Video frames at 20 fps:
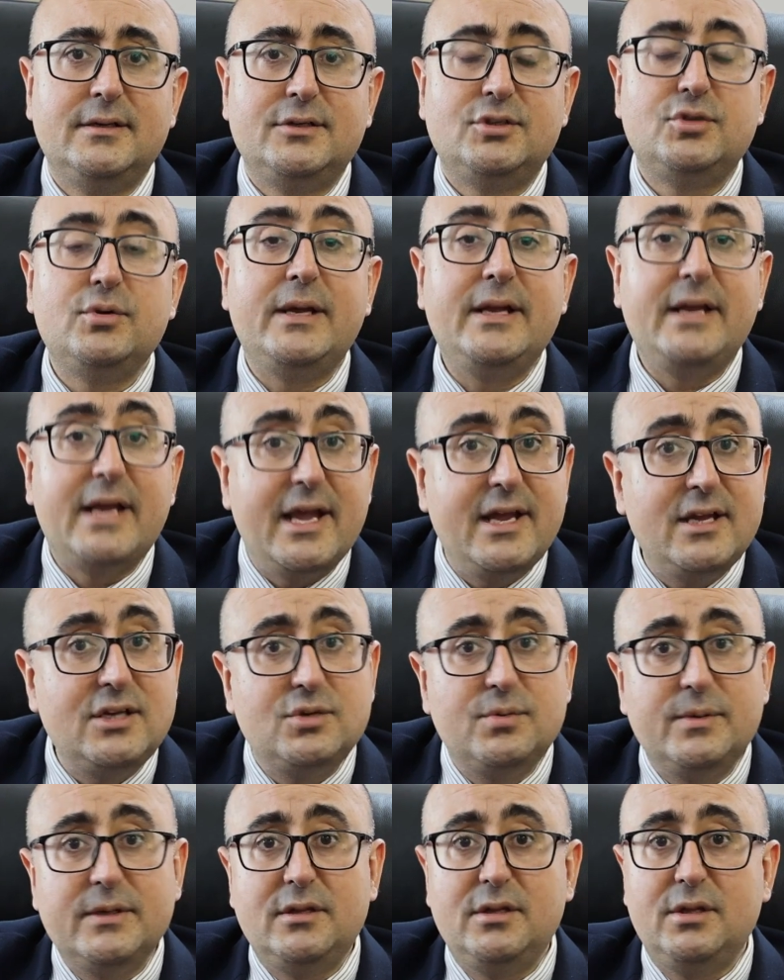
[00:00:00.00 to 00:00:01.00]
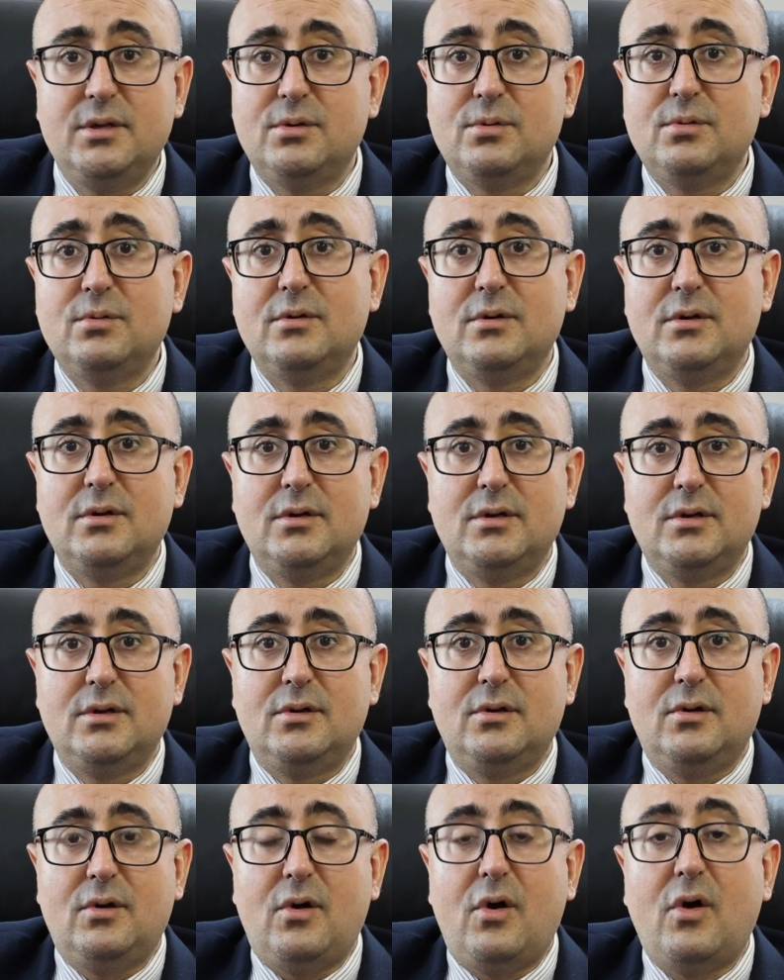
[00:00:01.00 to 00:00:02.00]
to engage with you
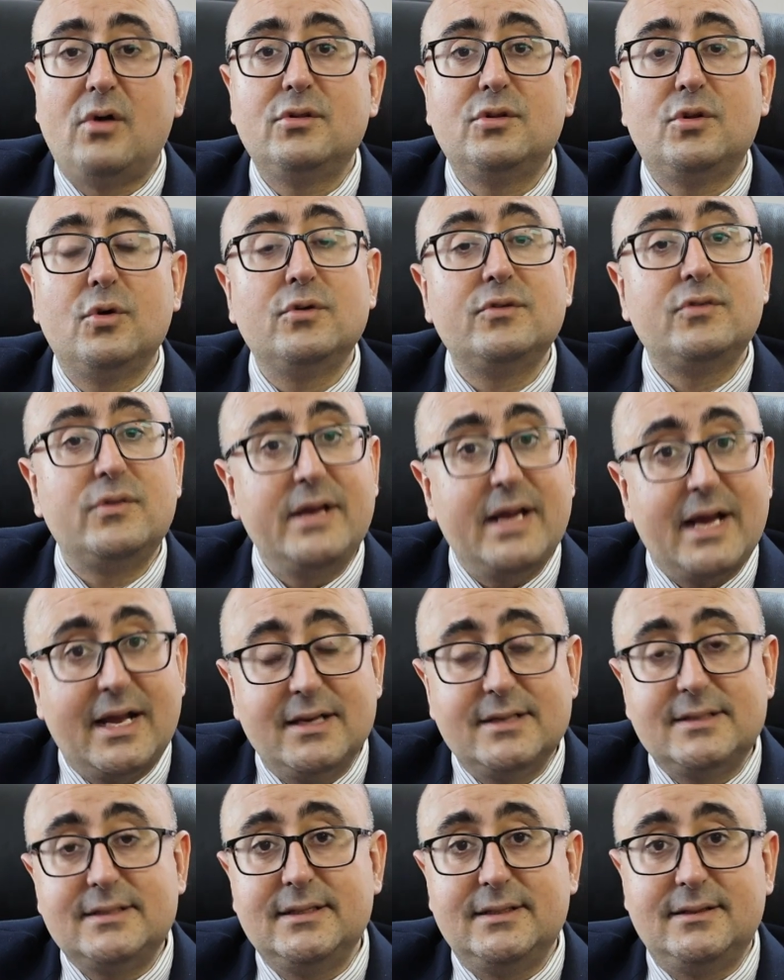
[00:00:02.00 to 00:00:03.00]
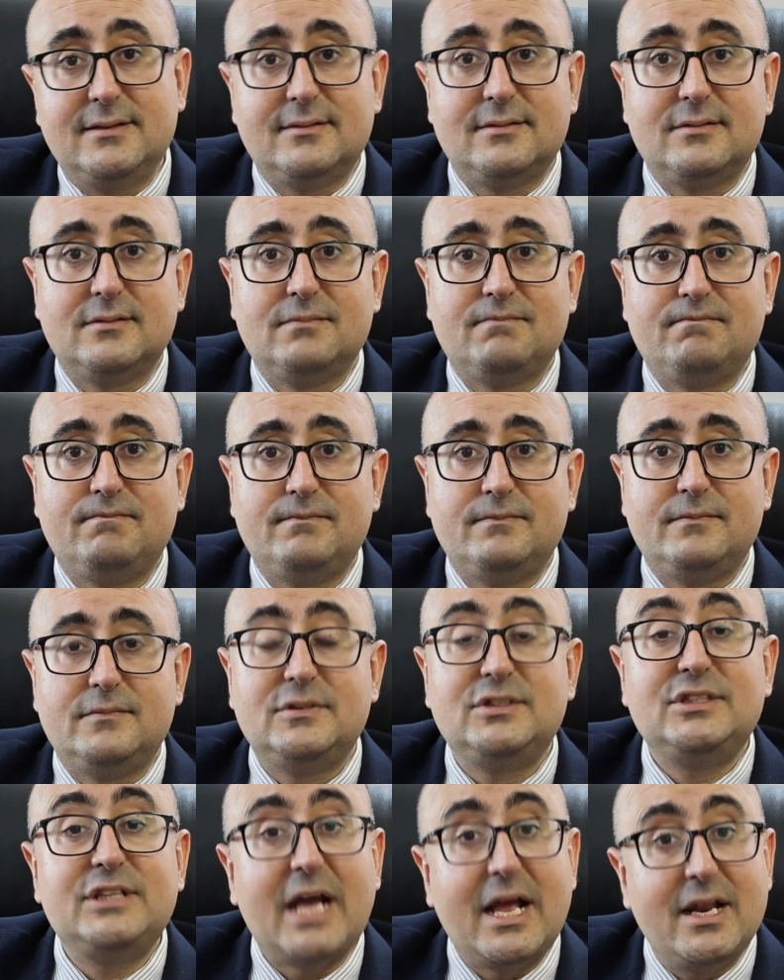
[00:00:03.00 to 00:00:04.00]
on those realities,
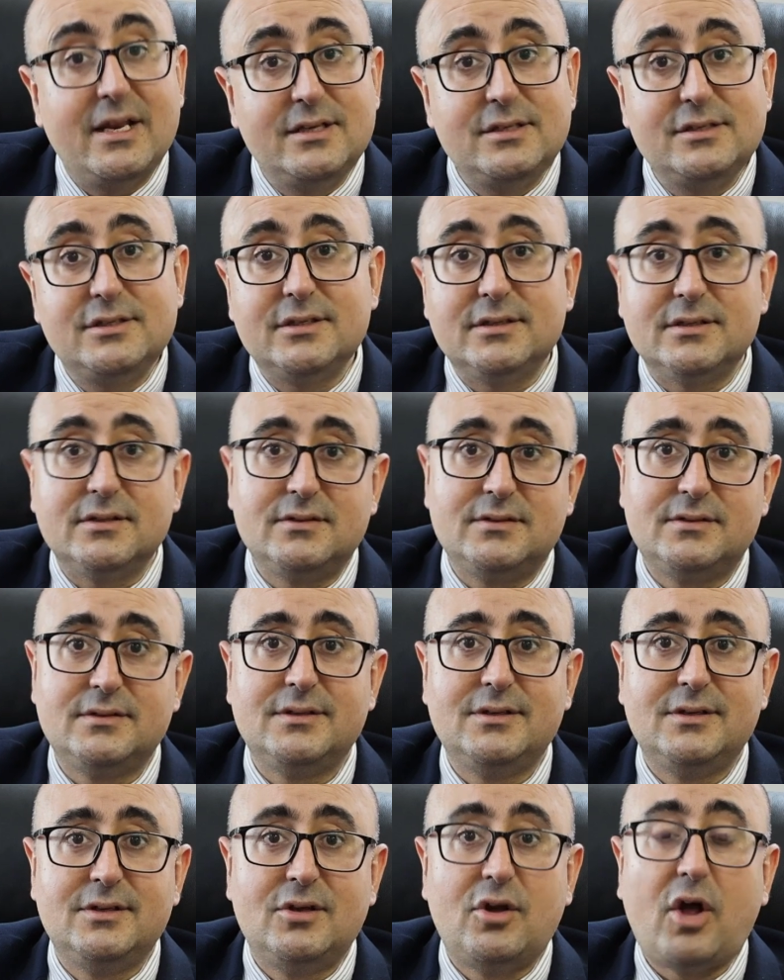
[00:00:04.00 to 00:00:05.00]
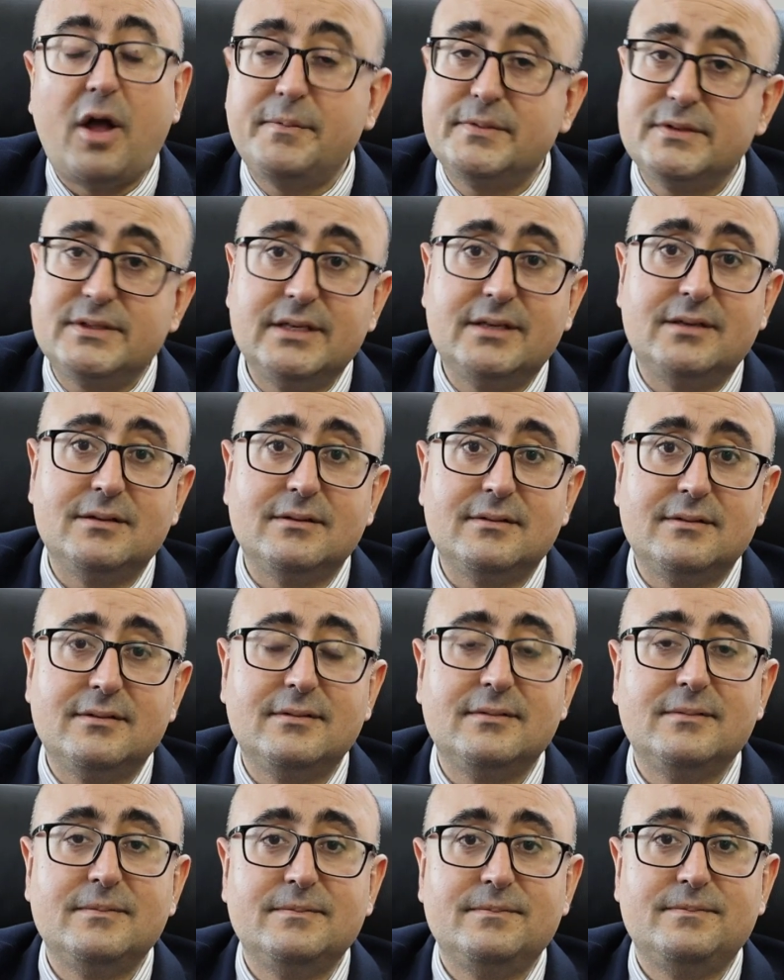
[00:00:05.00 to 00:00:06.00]
challenges,
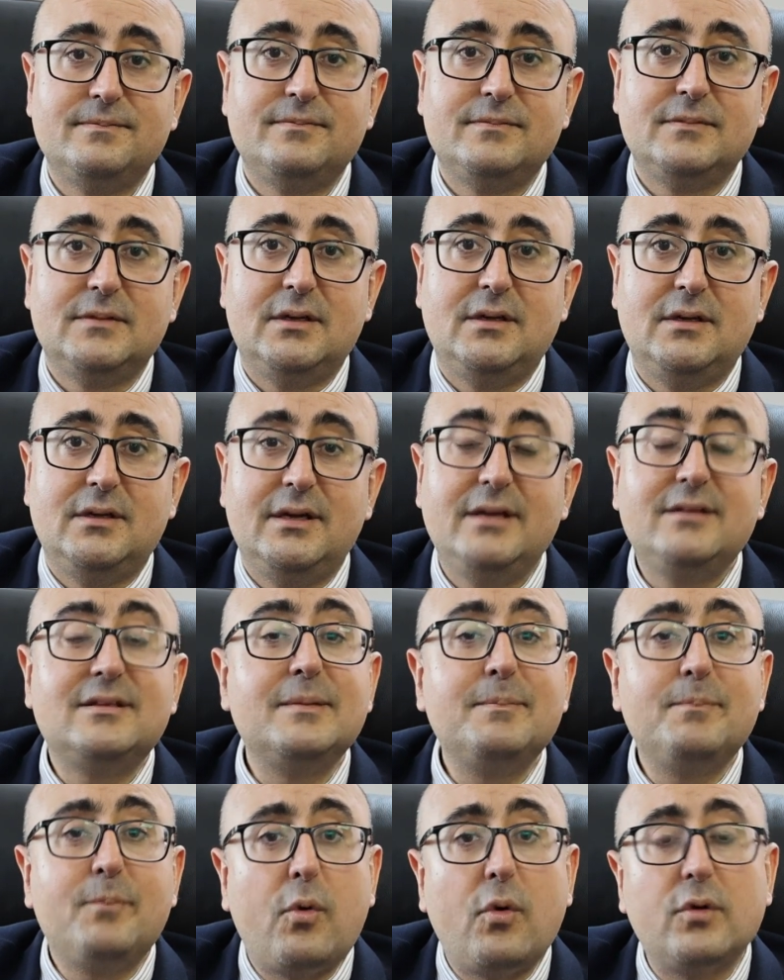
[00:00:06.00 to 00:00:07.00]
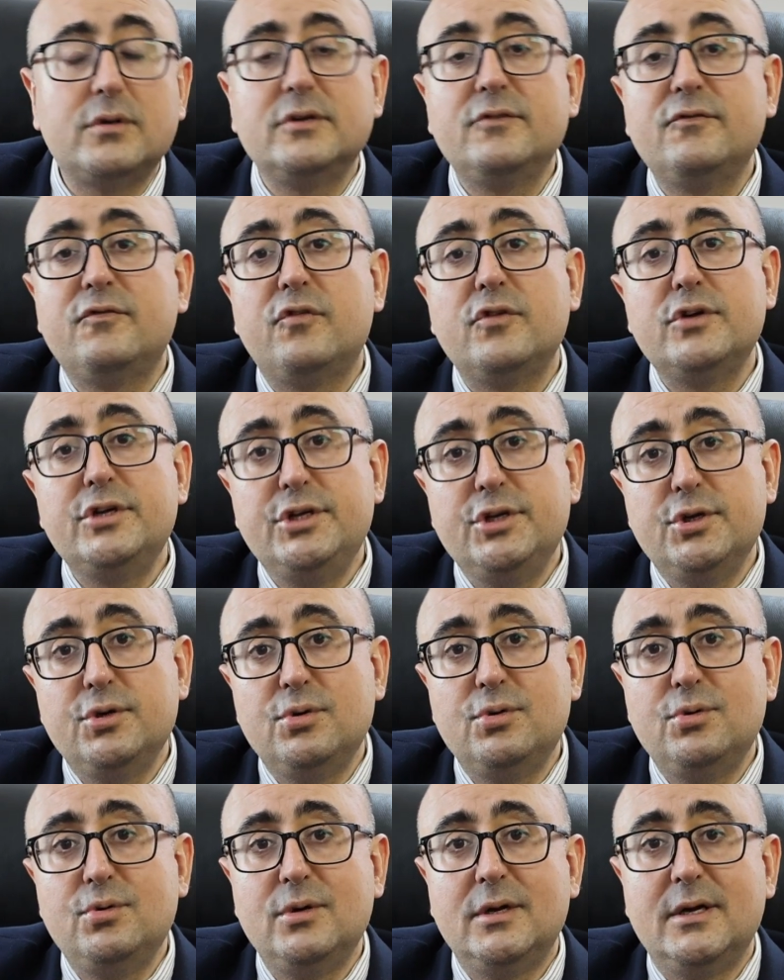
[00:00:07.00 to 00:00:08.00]
obstacles. It's important for
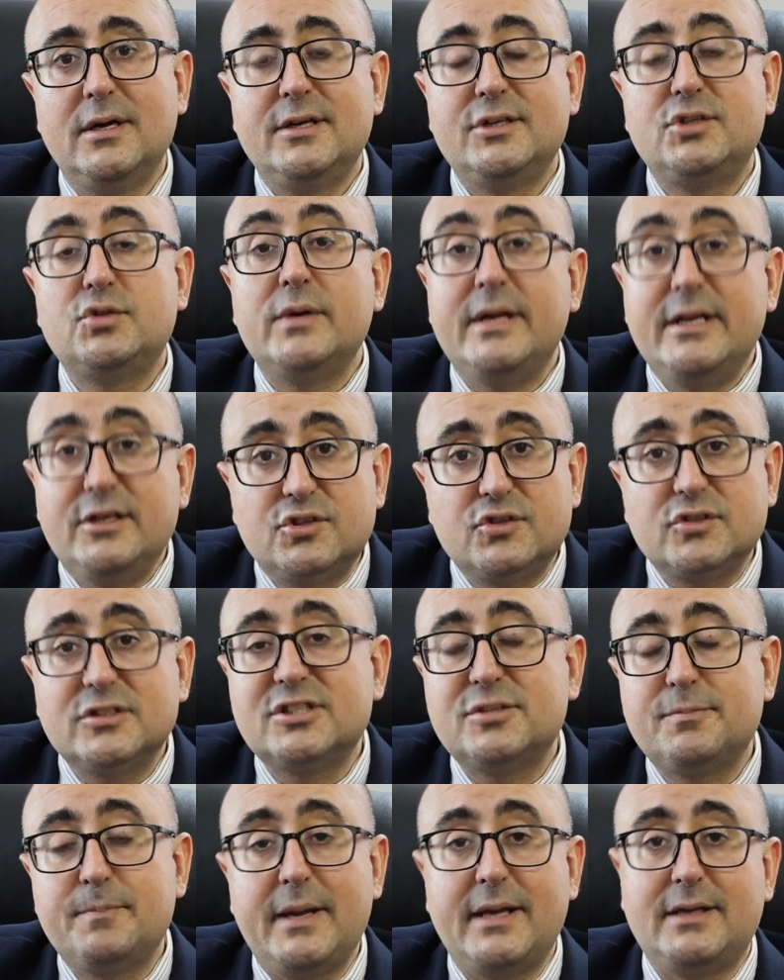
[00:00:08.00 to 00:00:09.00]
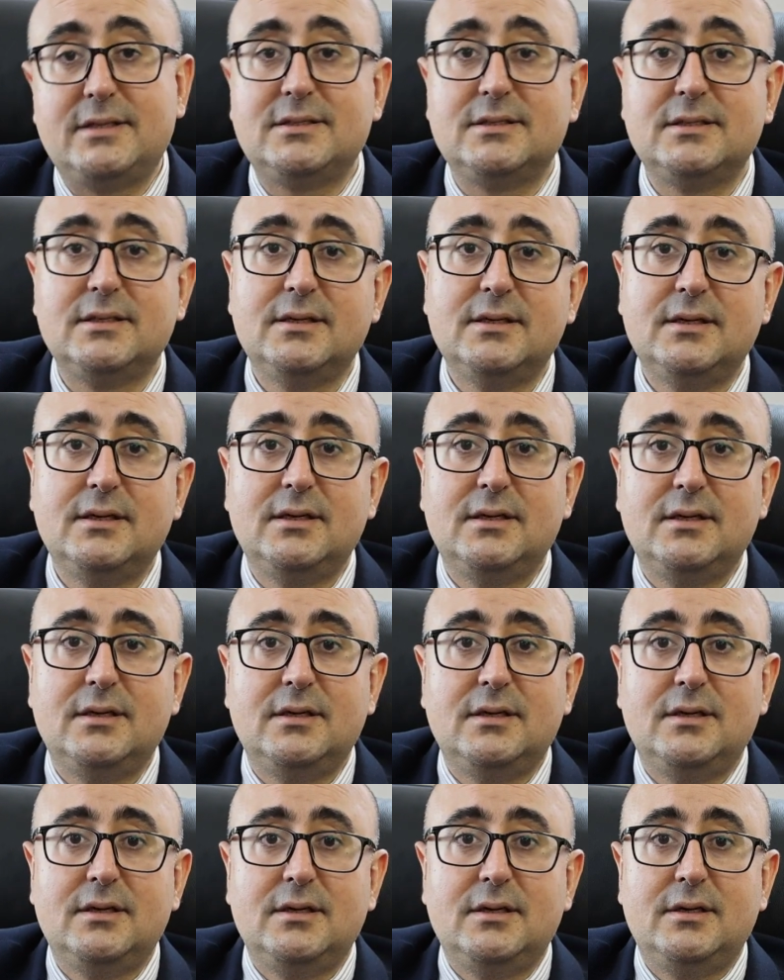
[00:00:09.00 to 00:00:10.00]
you to introspect,
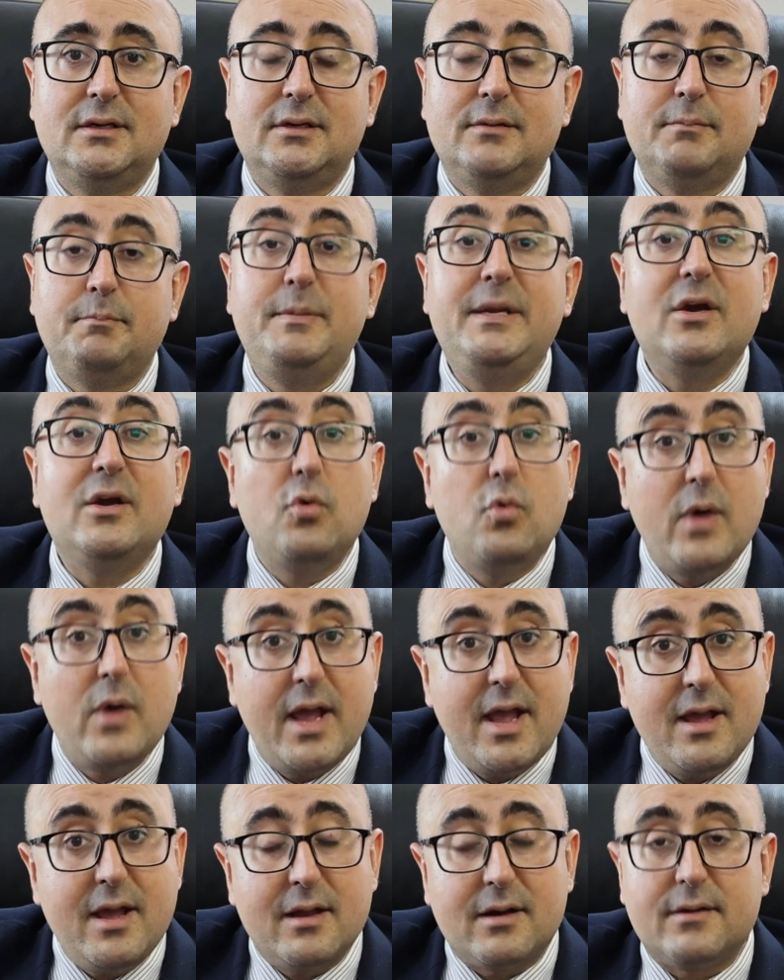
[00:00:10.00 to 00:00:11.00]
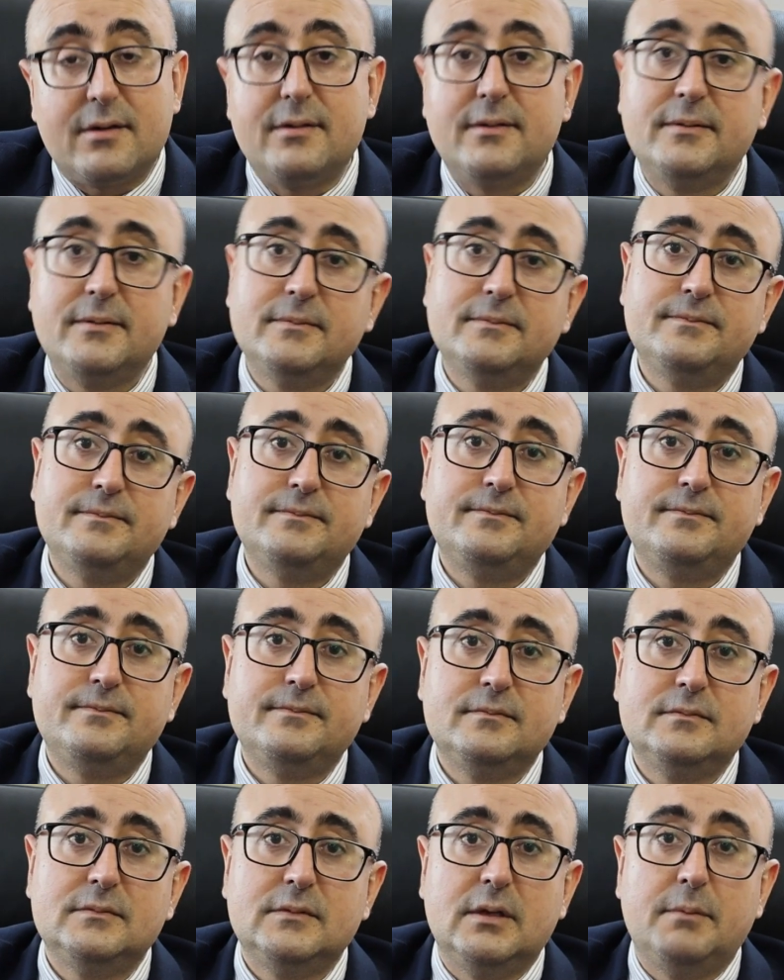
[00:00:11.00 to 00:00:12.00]
be aware,
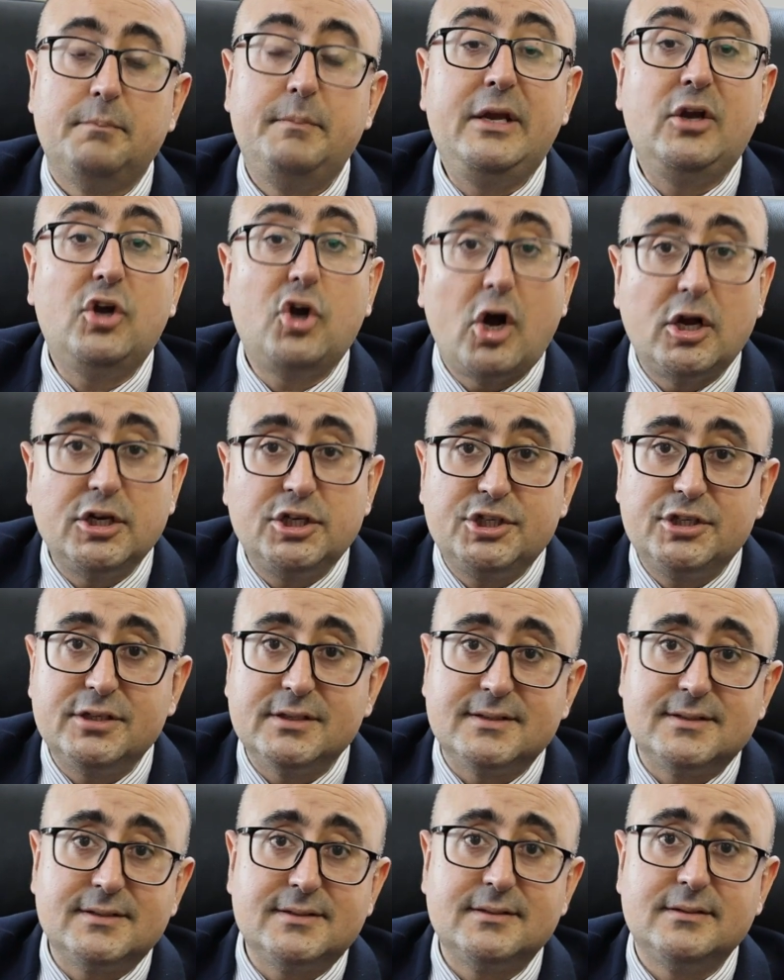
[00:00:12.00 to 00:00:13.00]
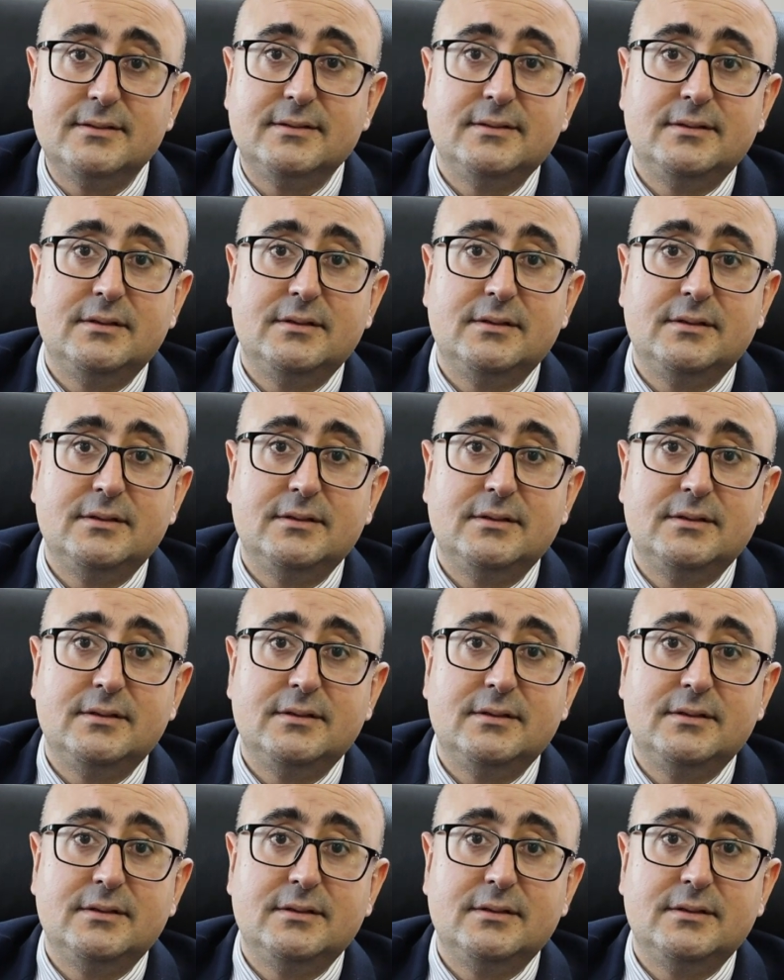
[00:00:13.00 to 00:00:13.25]
be conscious,